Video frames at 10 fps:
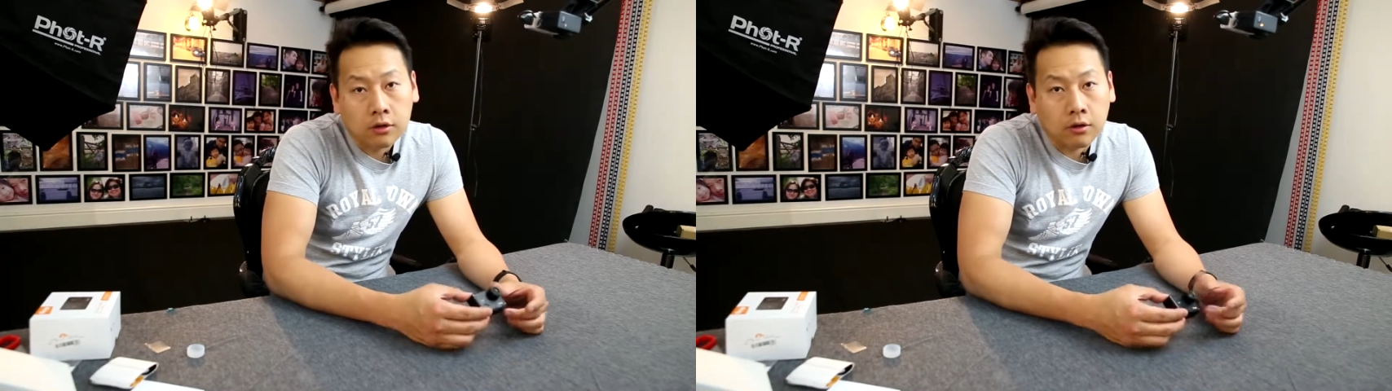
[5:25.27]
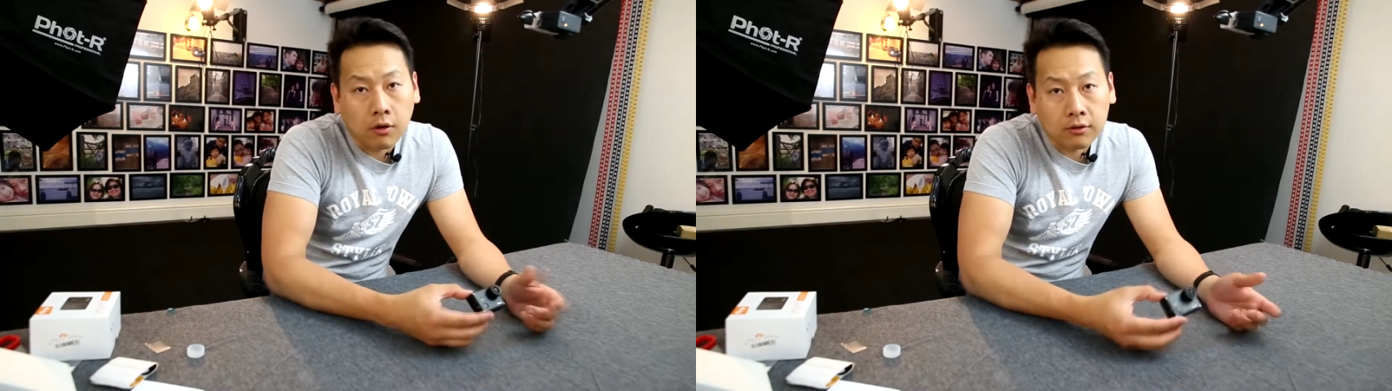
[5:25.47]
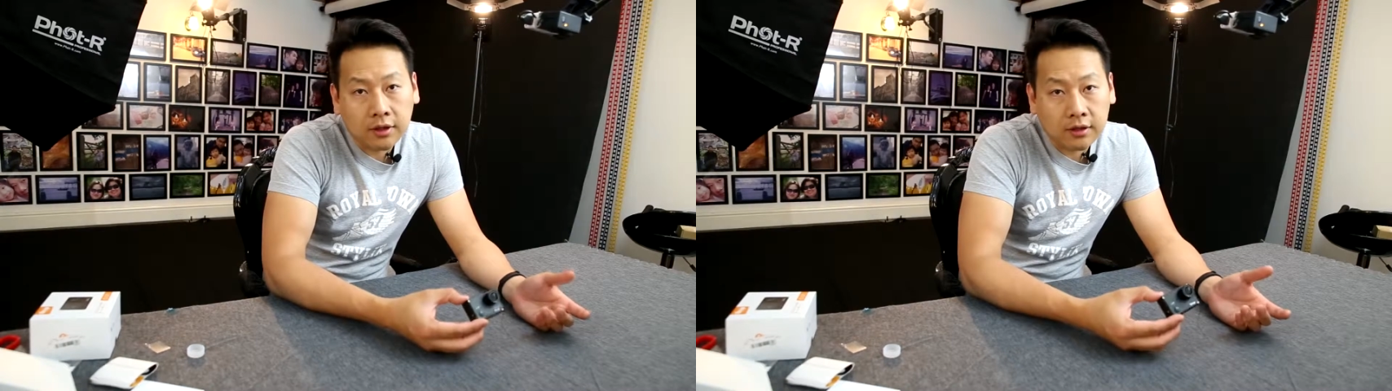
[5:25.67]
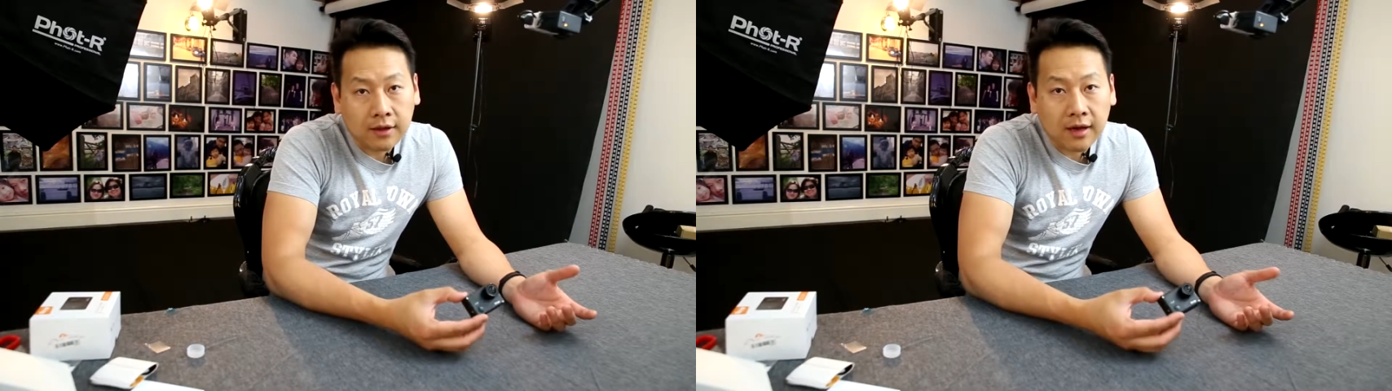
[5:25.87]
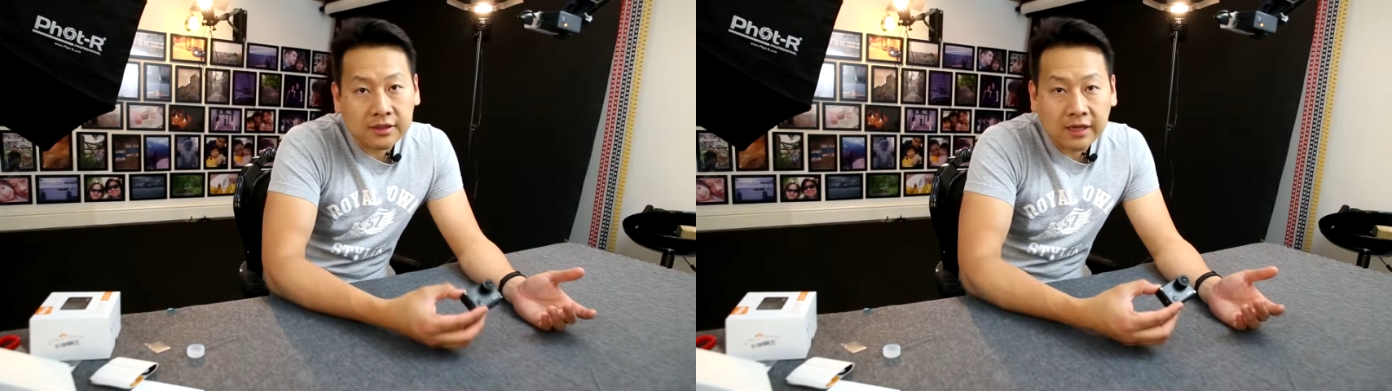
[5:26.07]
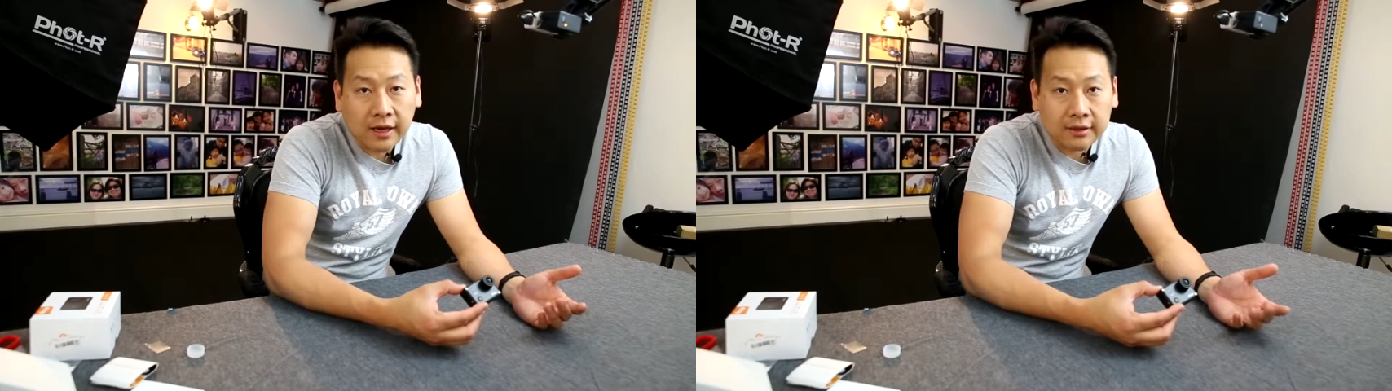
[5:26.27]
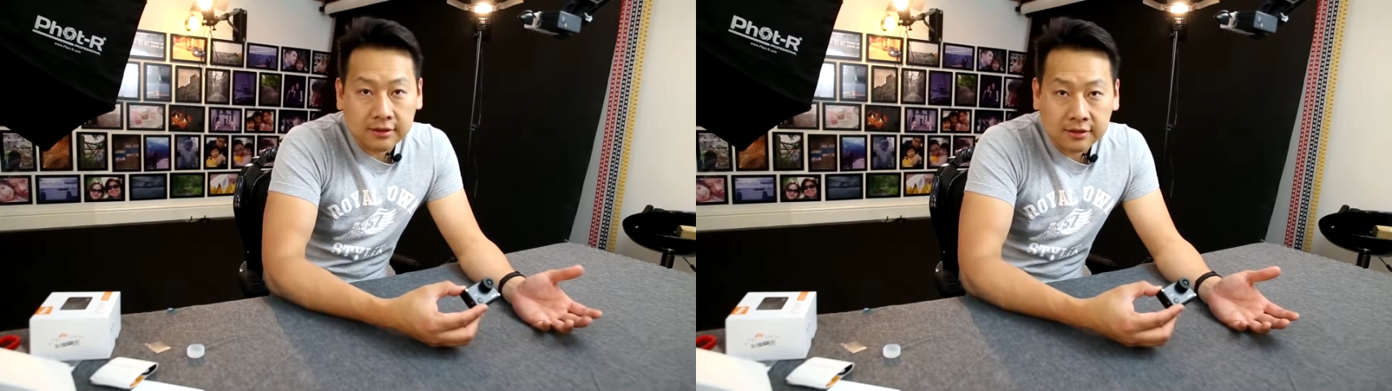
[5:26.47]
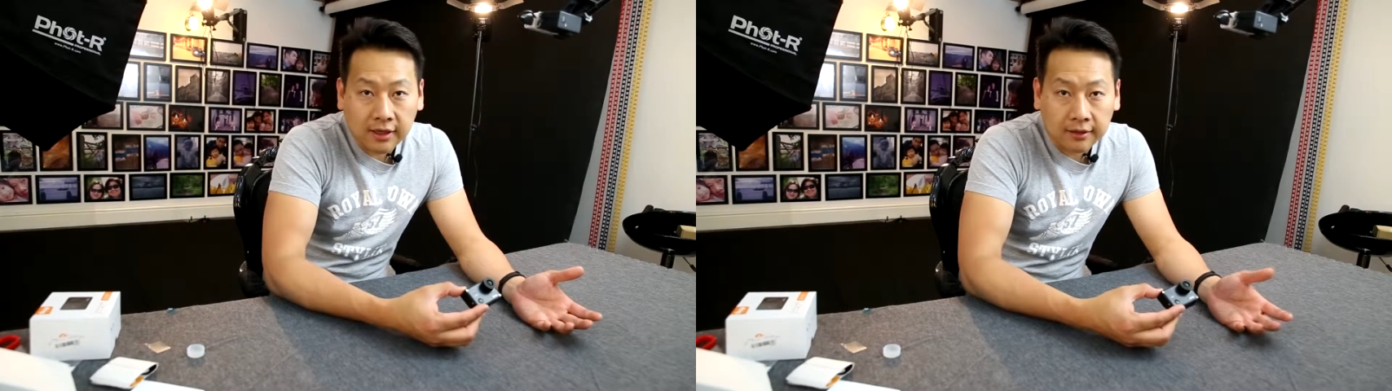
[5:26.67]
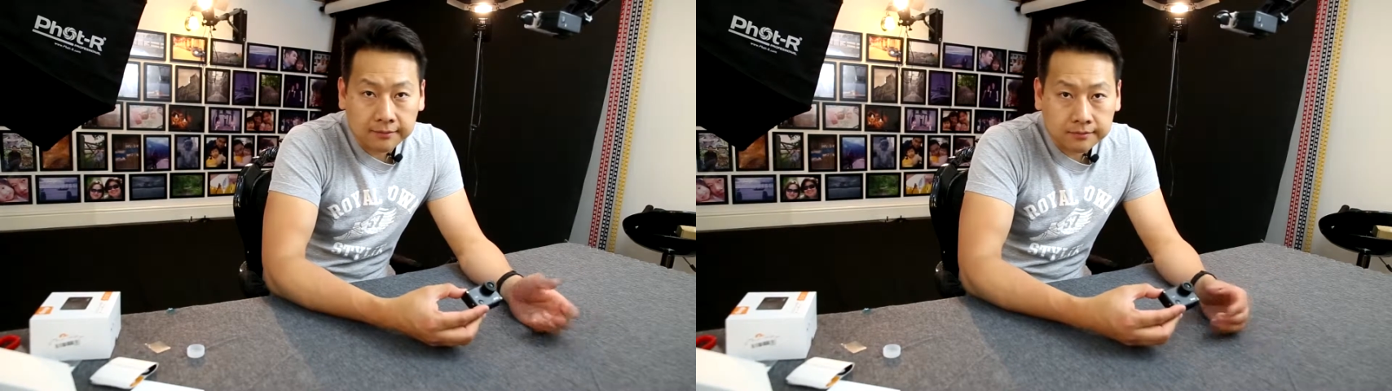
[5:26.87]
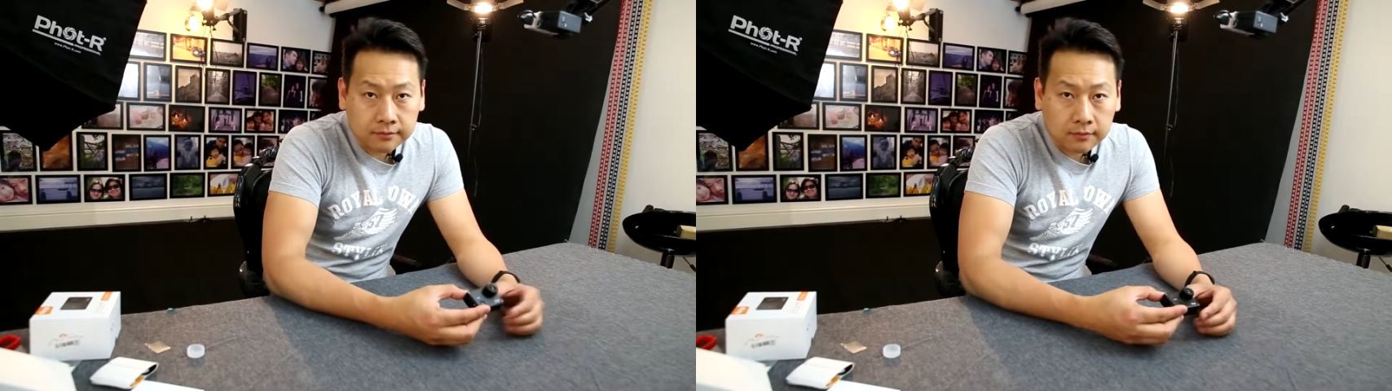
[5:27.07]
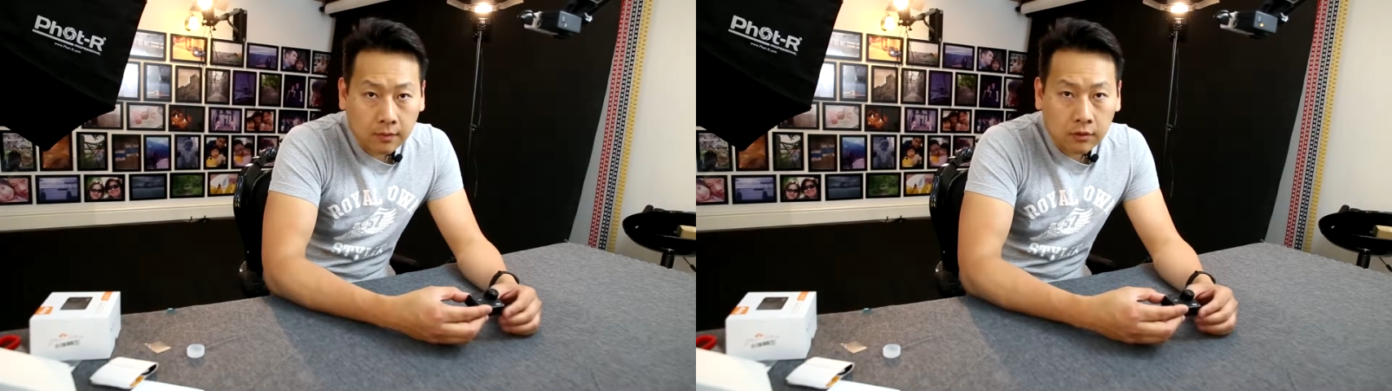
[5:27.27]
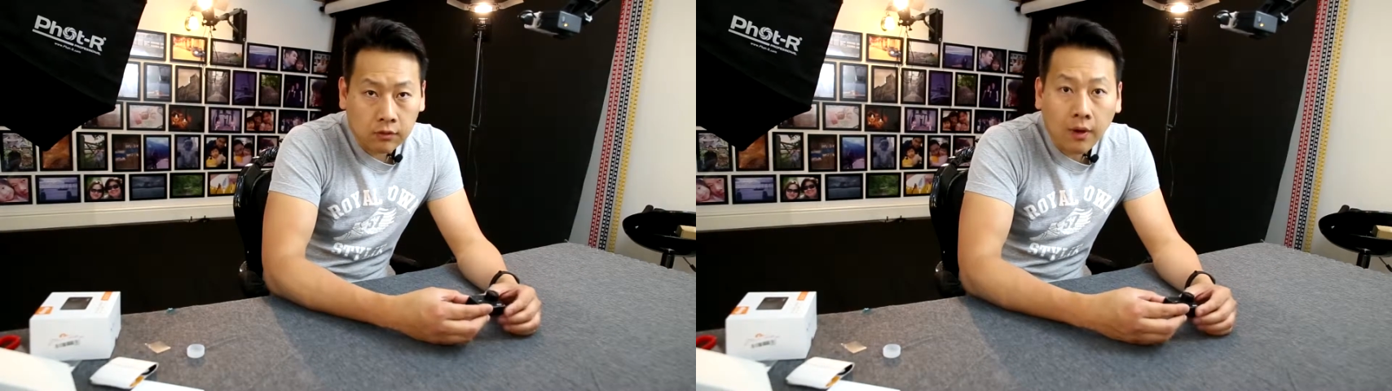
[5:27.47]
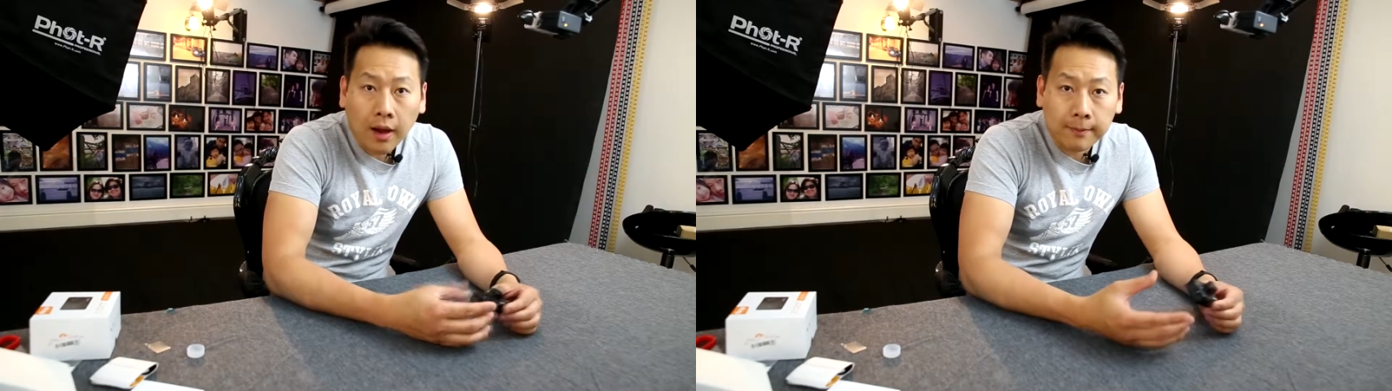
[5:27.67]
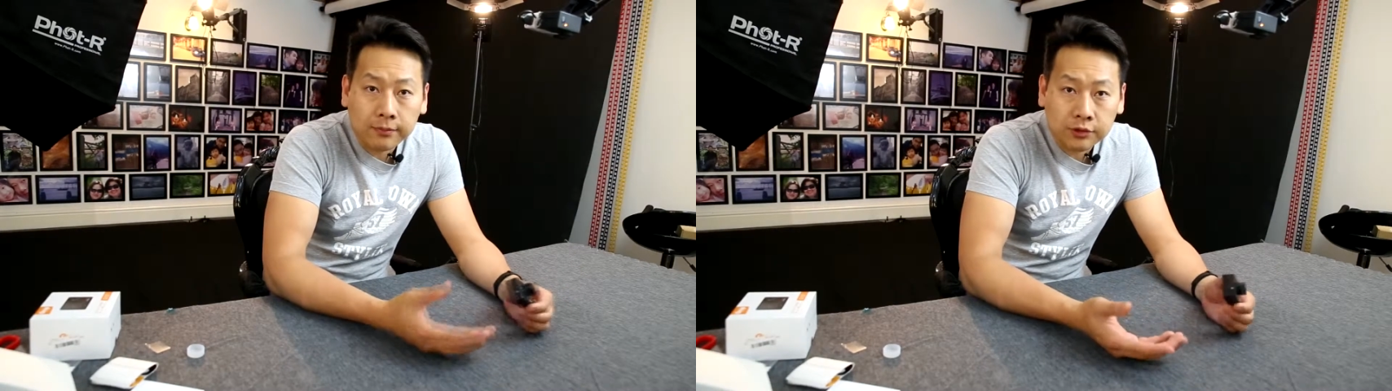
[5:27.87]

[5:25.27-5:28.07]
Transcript: The only downside is that you are